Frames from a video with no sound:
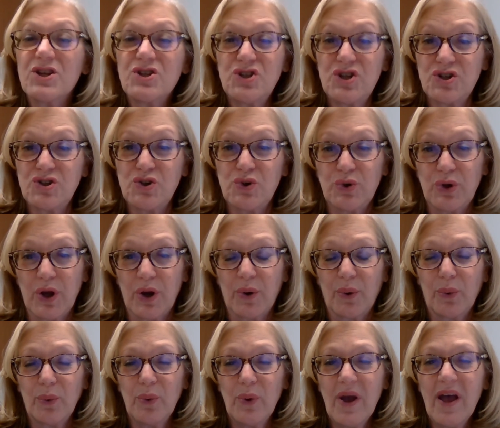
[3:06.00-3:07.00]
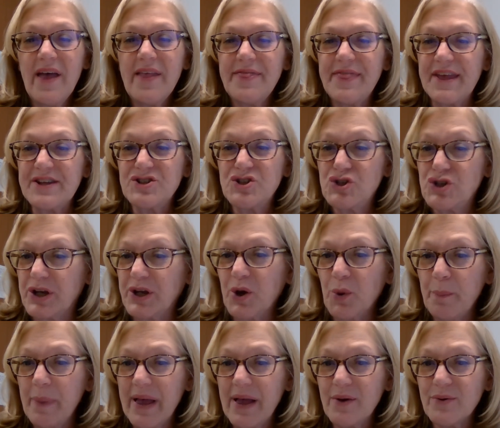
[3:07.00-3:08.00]
Did you know that Jingle
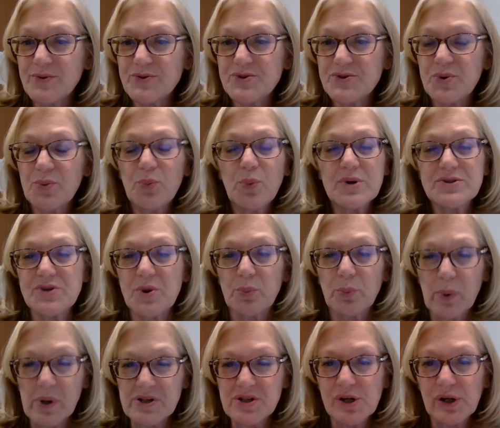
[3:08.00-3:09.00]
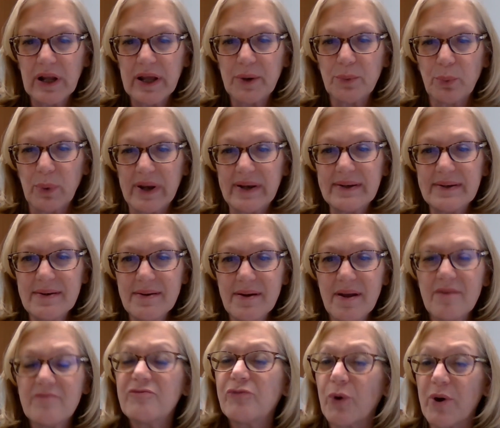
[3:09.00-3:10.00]
Bells was originally written
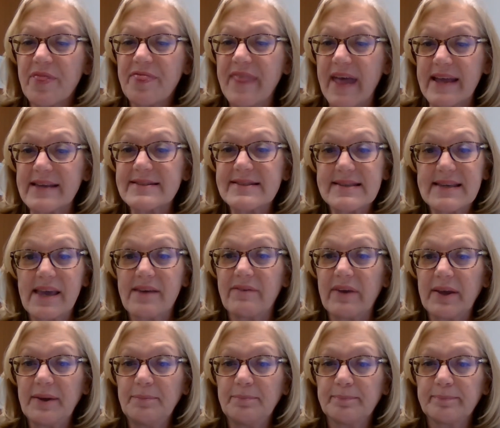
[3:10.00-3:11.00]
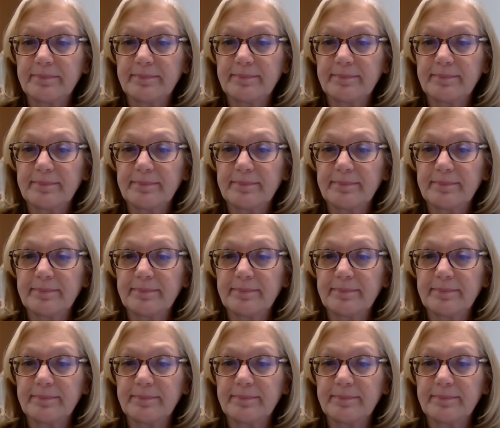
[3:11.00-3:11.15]
for Thanksgiving?